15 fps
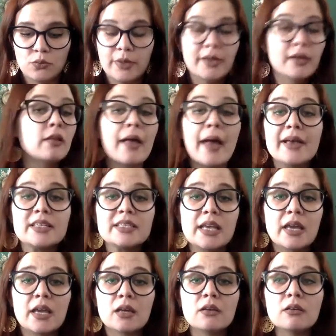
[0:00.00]

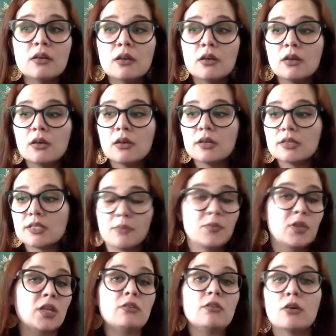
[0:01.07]
realizing
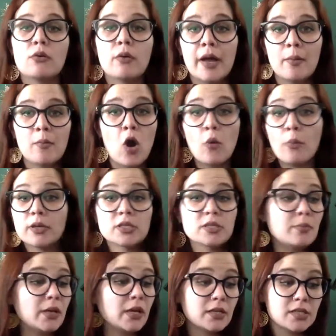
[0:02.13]
something new. I am open to
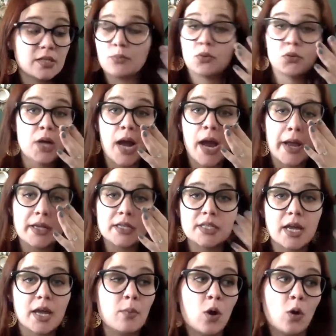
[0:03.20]
being surprised.
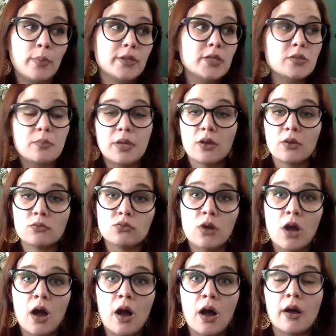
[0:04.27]
I am open to being
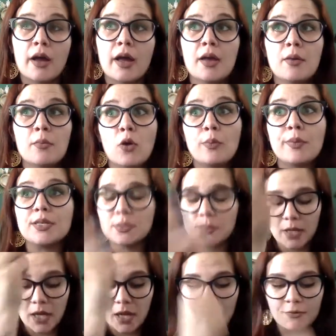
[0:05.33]
wrong. I am open to
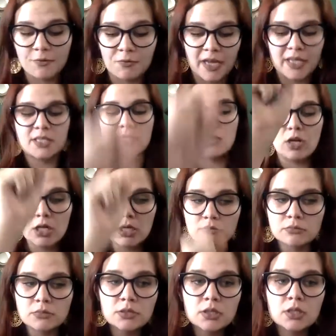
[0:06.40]
being a
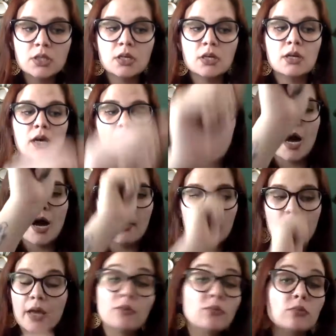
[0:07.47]
vessel,
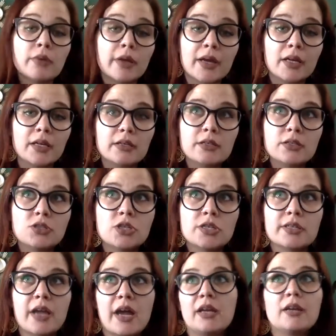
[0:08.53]
and
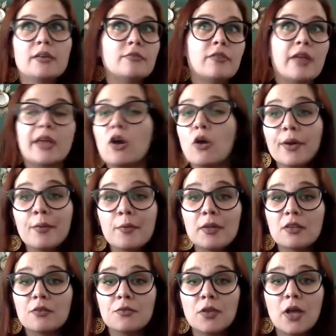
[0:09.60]
just kind of like going with
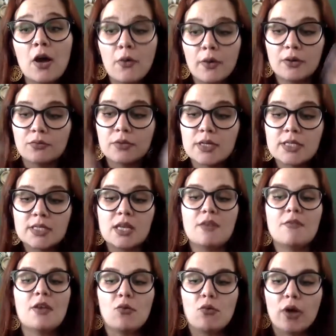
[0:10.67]
the flow and
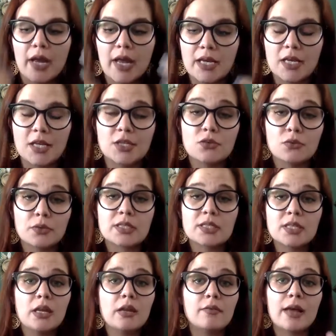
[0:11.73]
receiving what I need to
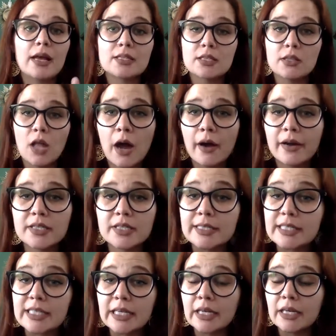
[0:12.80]
receive, as long as
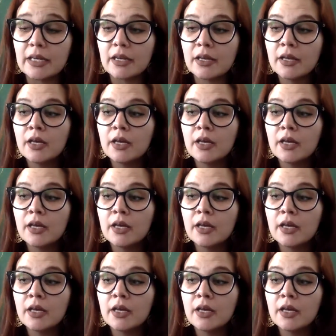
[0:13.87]
it's in